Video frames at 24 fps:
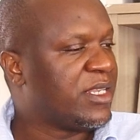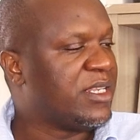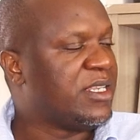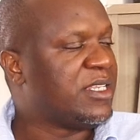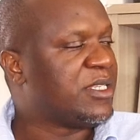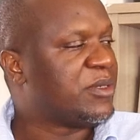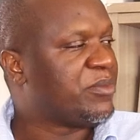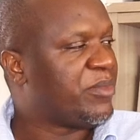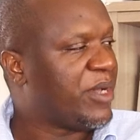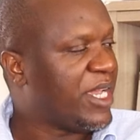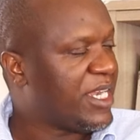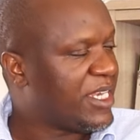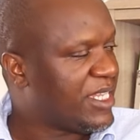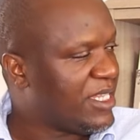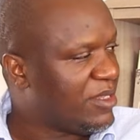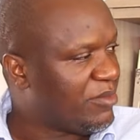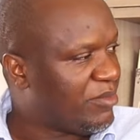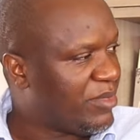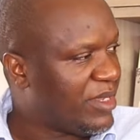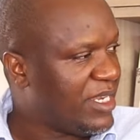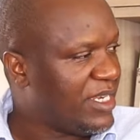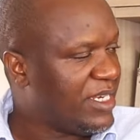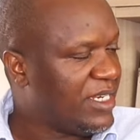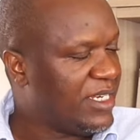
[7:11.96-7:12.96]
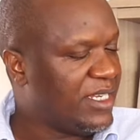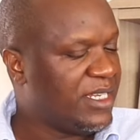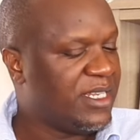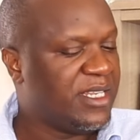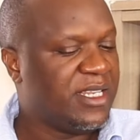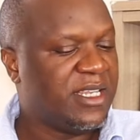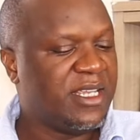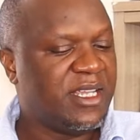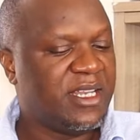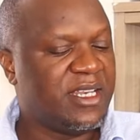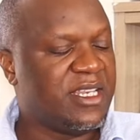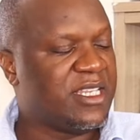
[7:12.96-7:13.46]
Despite the pain,
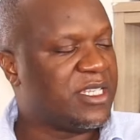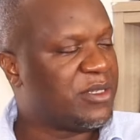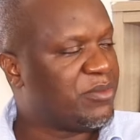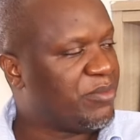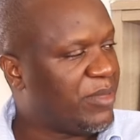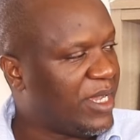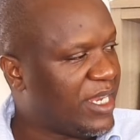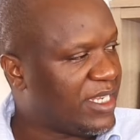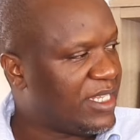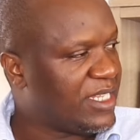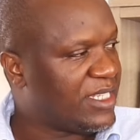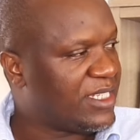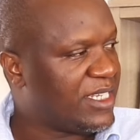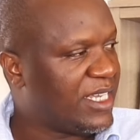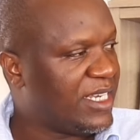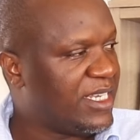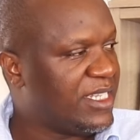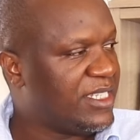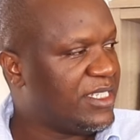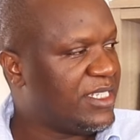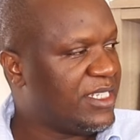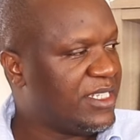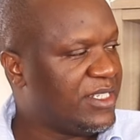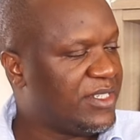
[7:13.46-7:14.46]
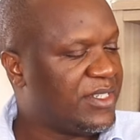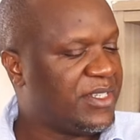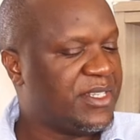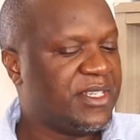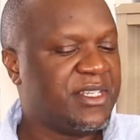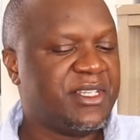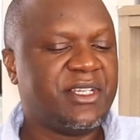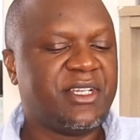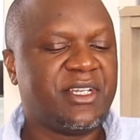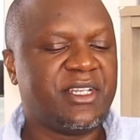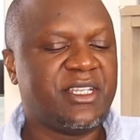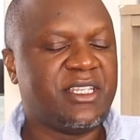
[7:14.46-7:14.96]
despite the challenges,
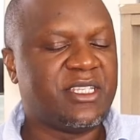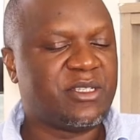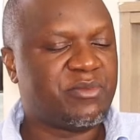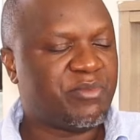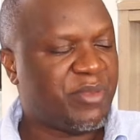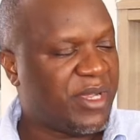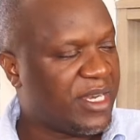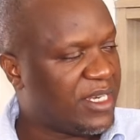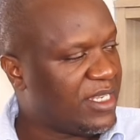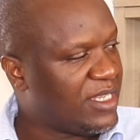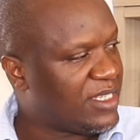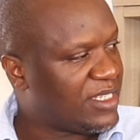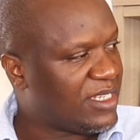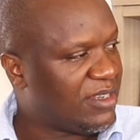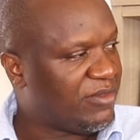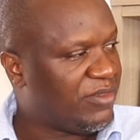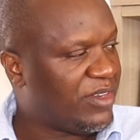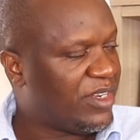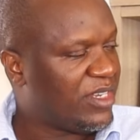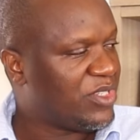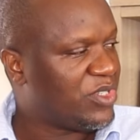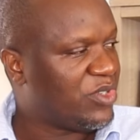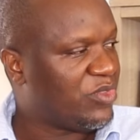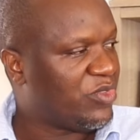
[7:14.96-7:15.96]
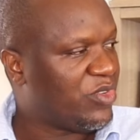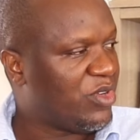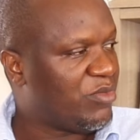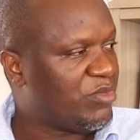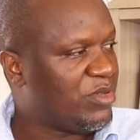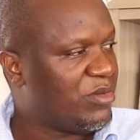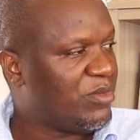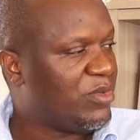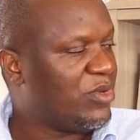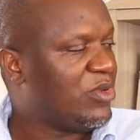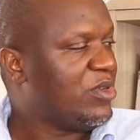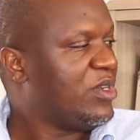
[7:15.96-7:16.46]
despite the sufferings of our
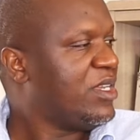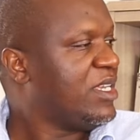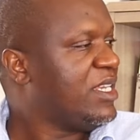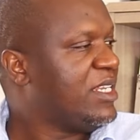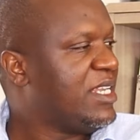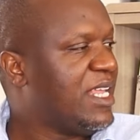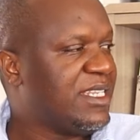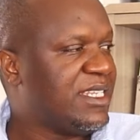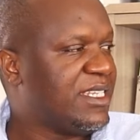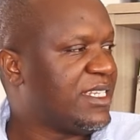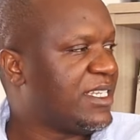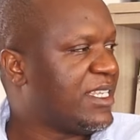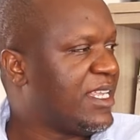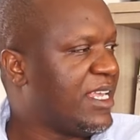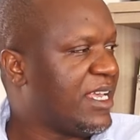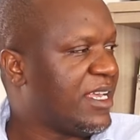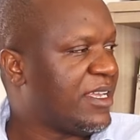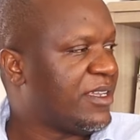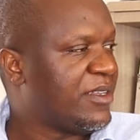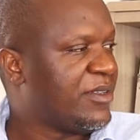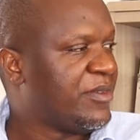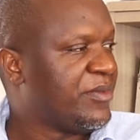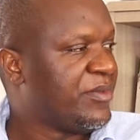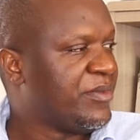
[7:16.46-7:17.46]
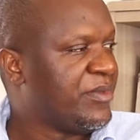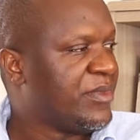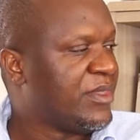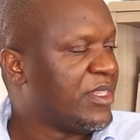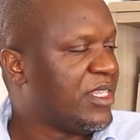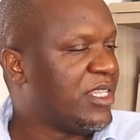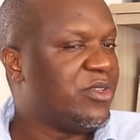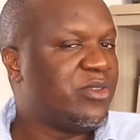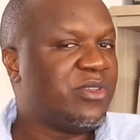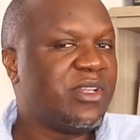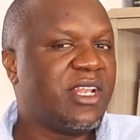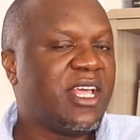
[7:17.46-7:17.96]
people, doesn't care.
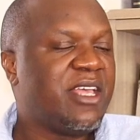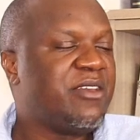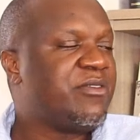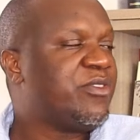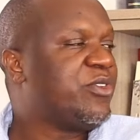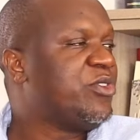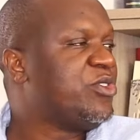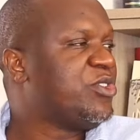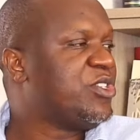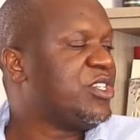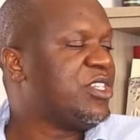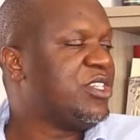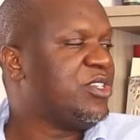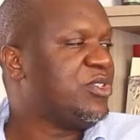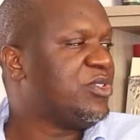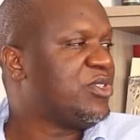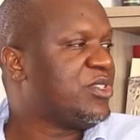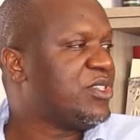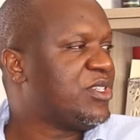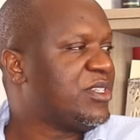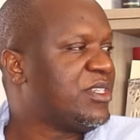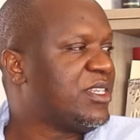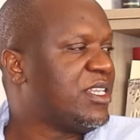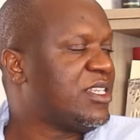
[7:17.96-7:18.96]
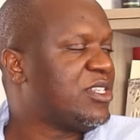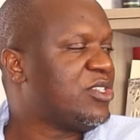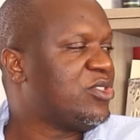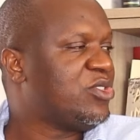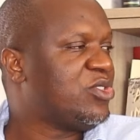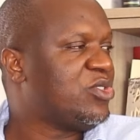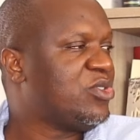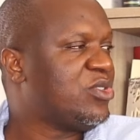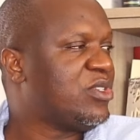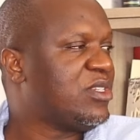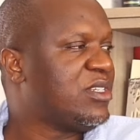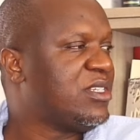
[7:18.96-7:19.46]
Your life continues as
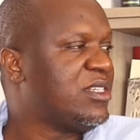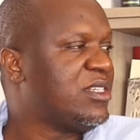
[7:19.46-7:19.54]
usual.